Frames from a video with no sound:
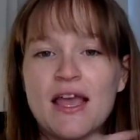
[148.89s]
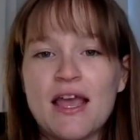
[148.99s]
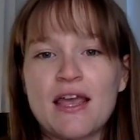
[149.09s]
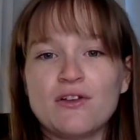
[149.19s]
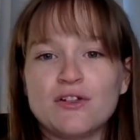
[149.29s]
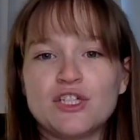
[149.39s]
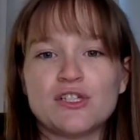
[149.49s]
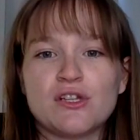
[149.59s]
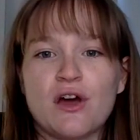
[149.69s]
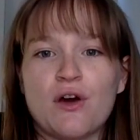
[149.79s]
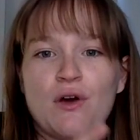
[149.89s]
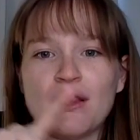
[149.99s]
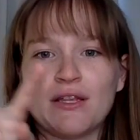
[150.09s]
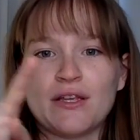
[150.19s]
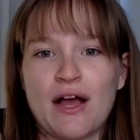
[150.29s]
it'll just go a
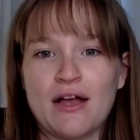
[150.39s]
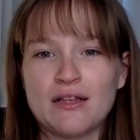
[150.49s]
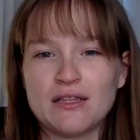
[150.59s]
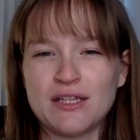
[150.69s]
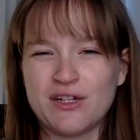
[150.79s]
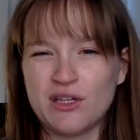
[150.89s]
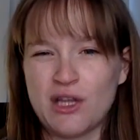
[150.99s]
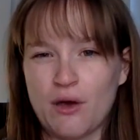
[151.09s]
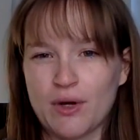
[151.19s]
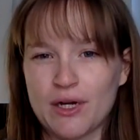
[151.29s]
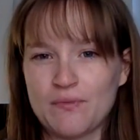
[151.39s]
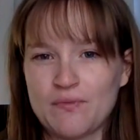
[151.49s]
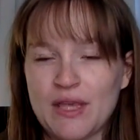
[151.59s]
little lower.